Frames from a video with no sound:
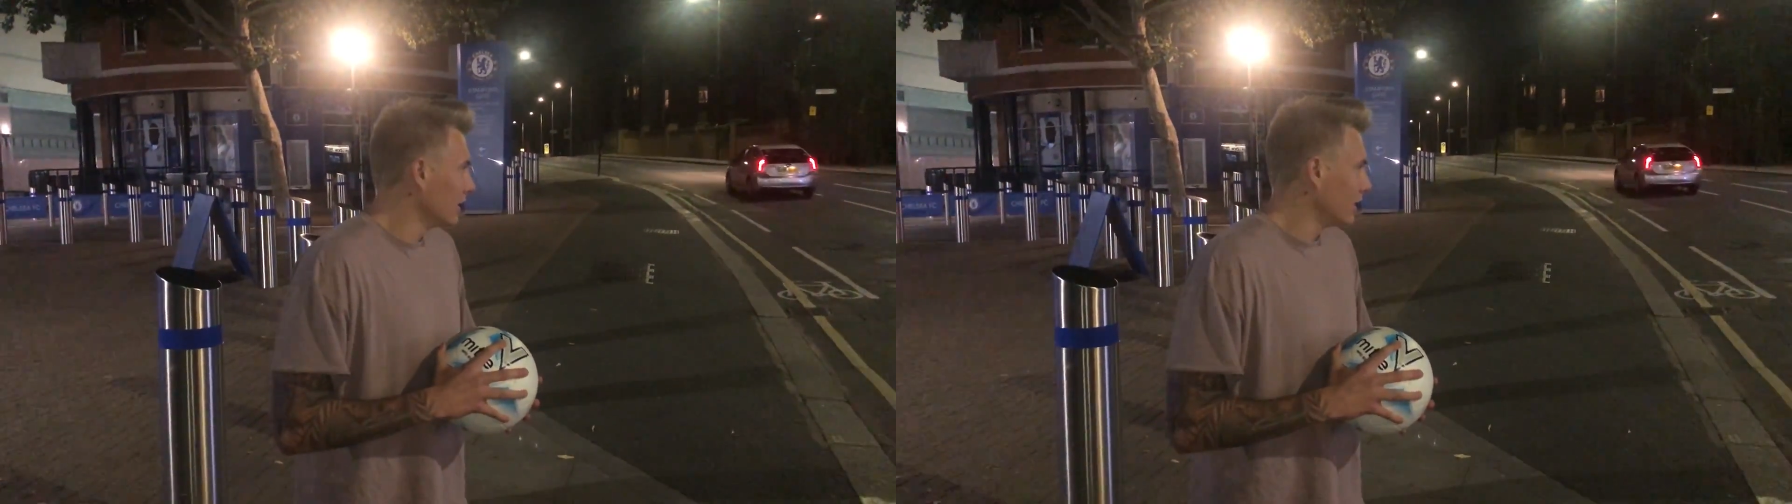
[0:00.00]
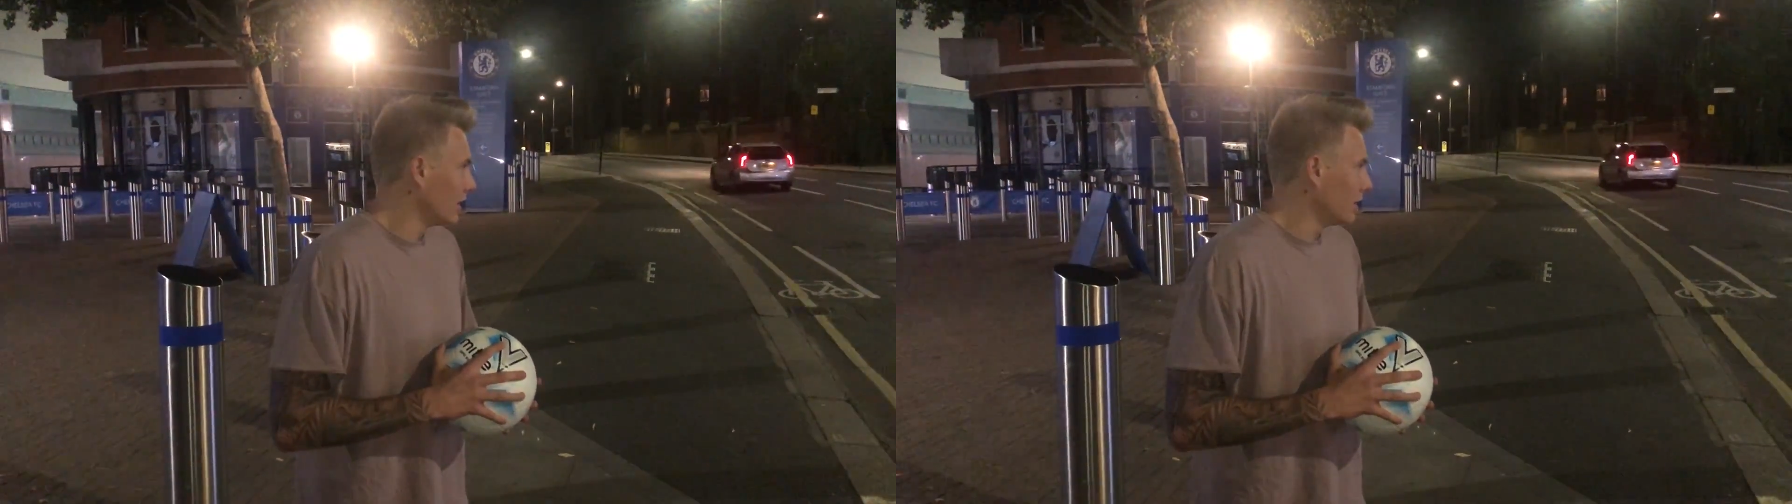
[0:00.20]

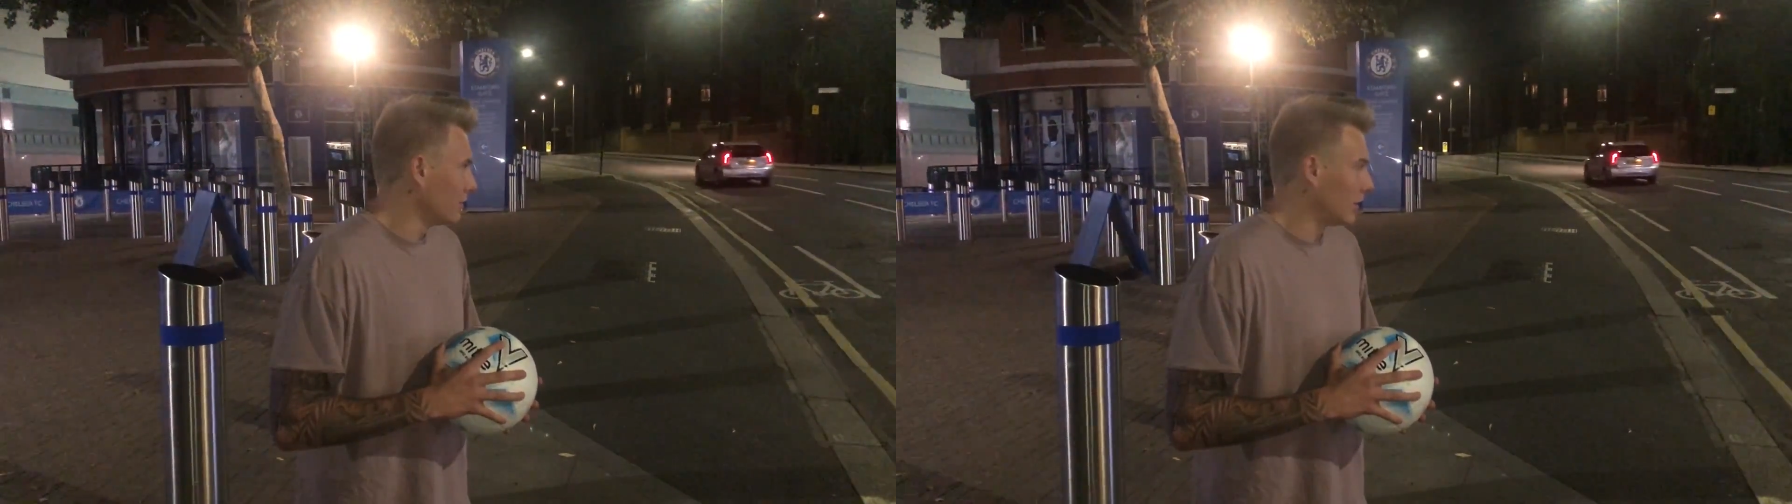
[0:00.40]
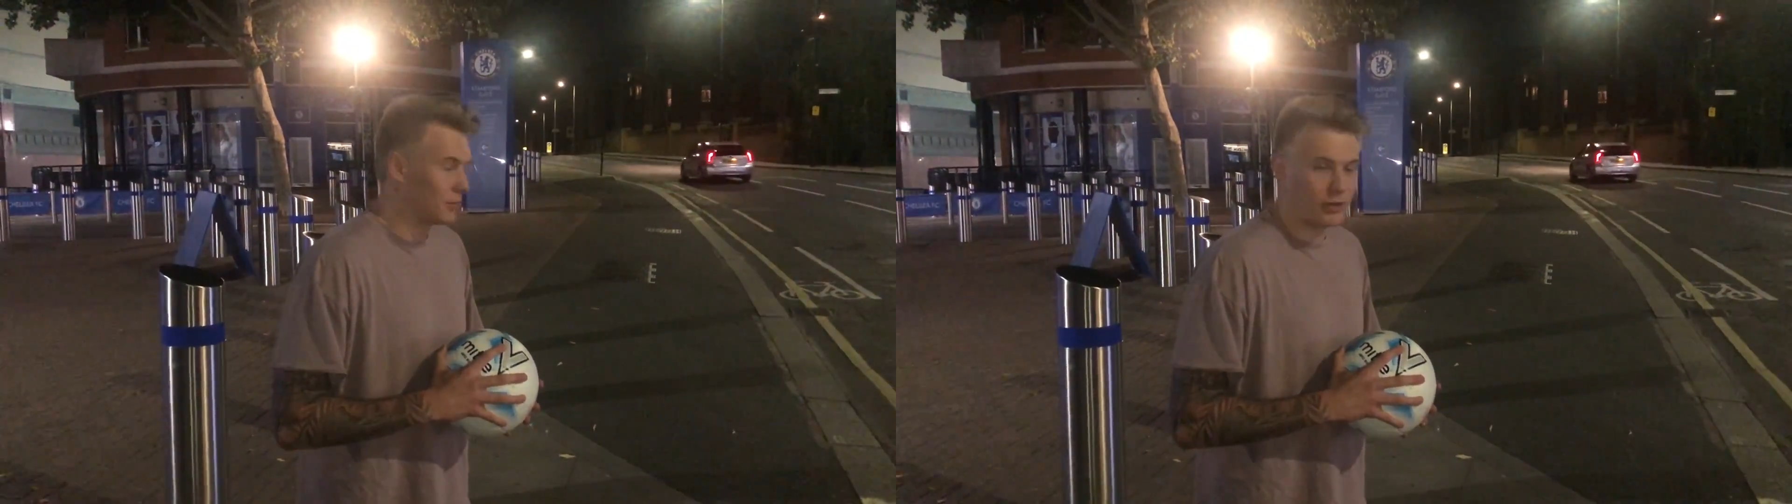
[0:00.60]

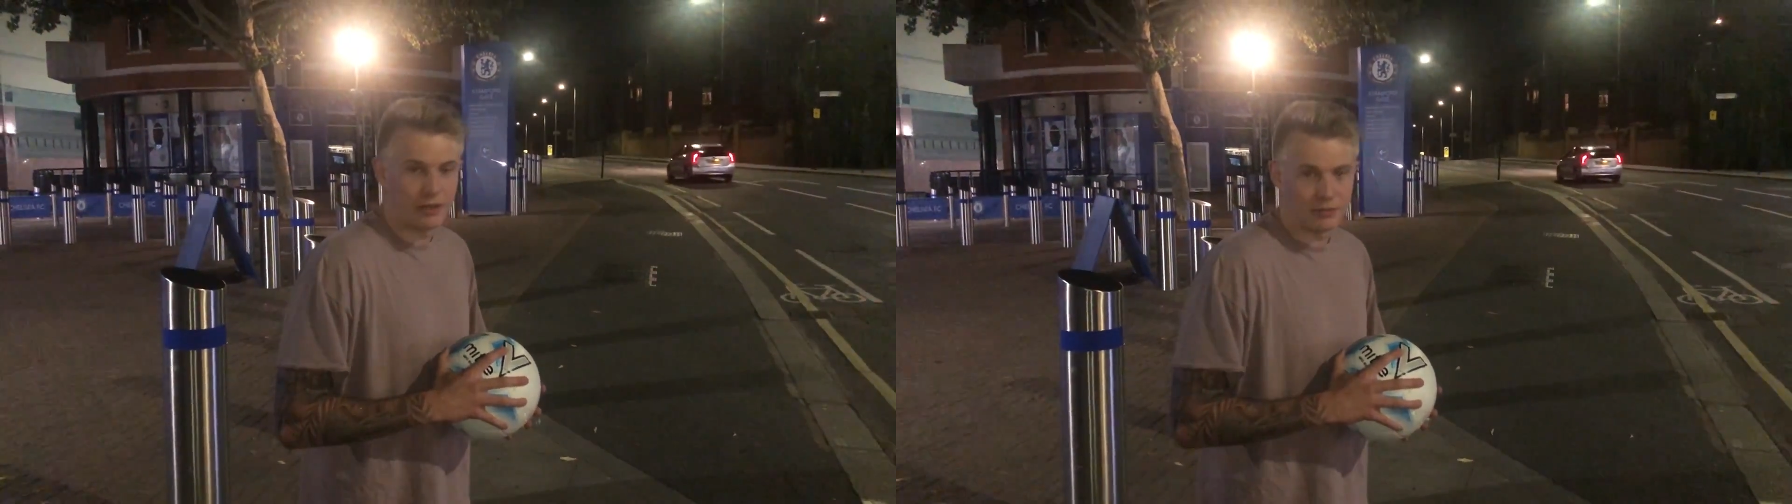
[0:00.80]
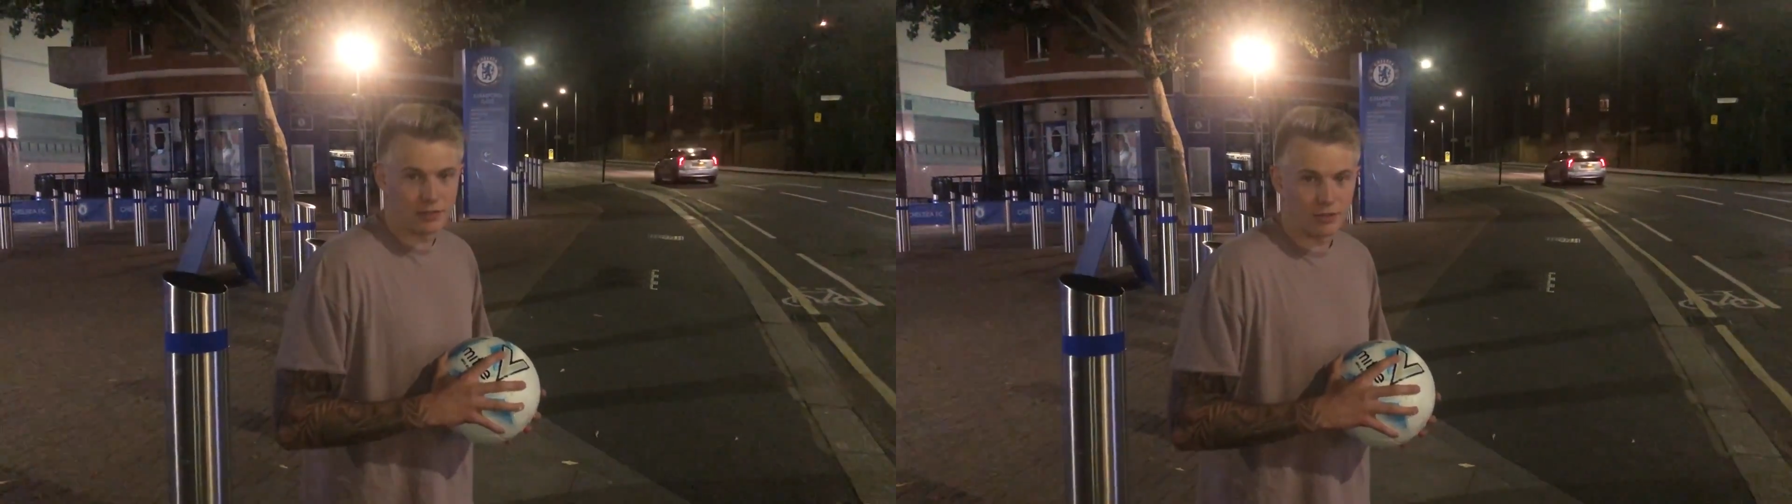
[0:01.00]
I'm not
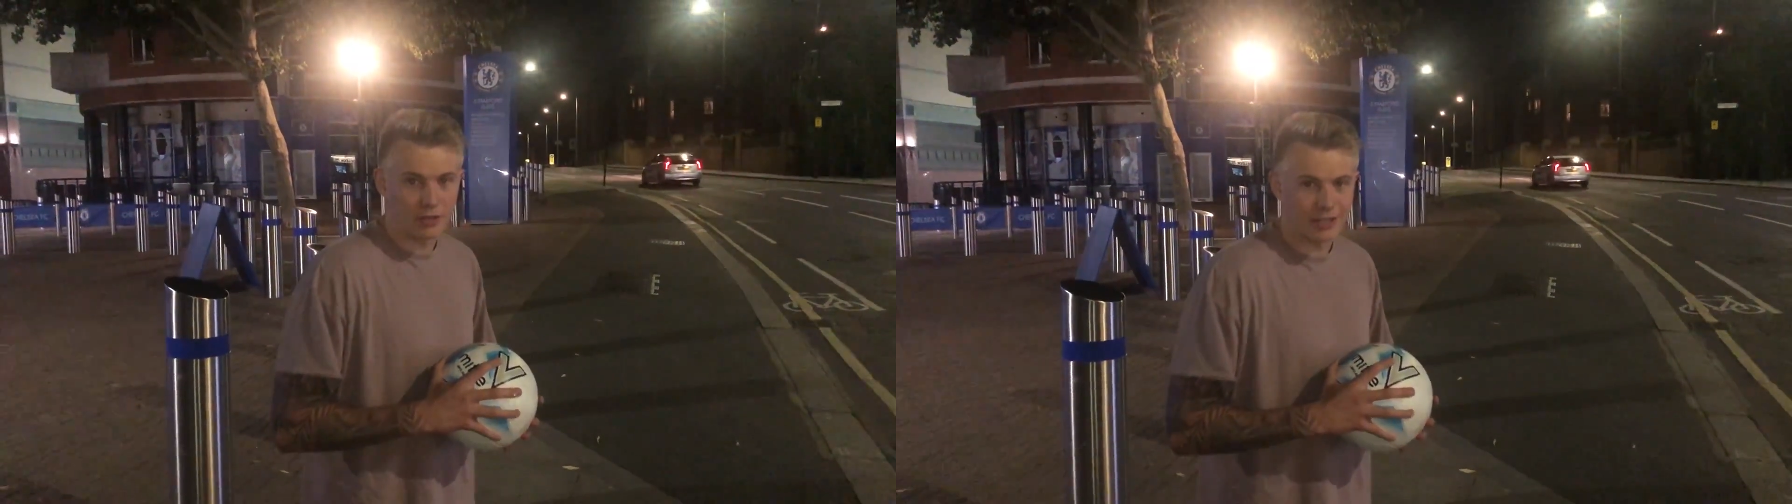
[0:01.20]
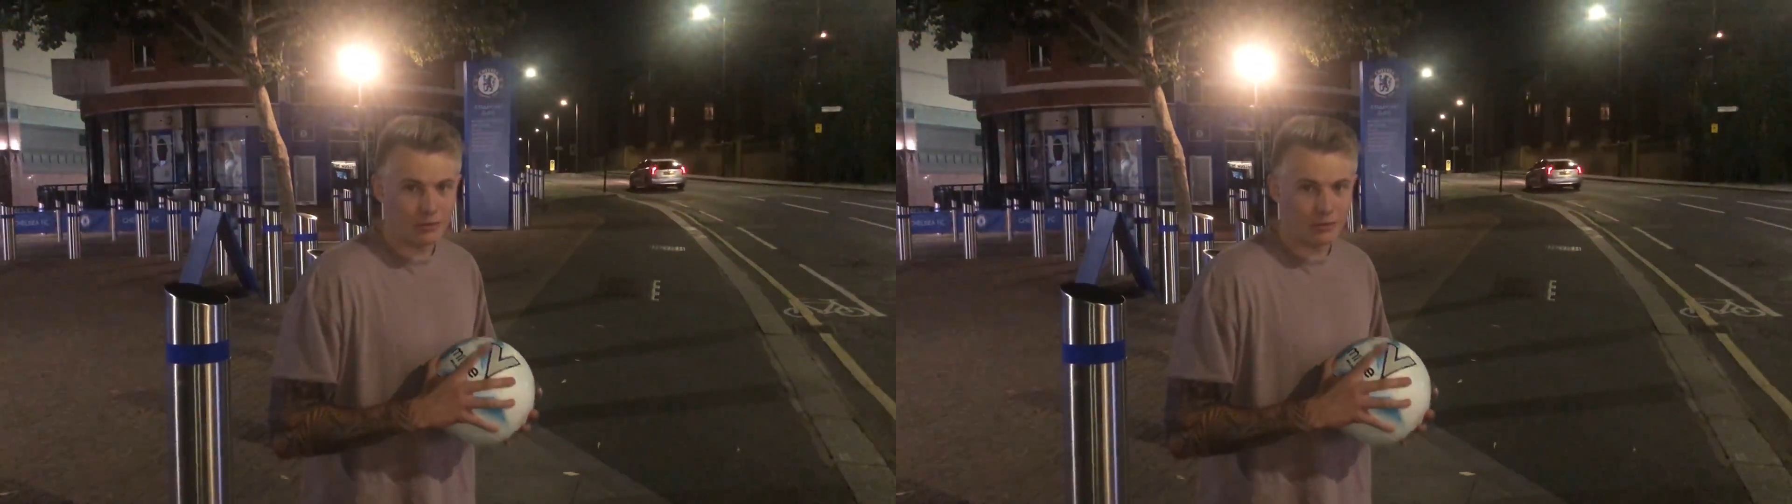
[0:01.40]
here for too long.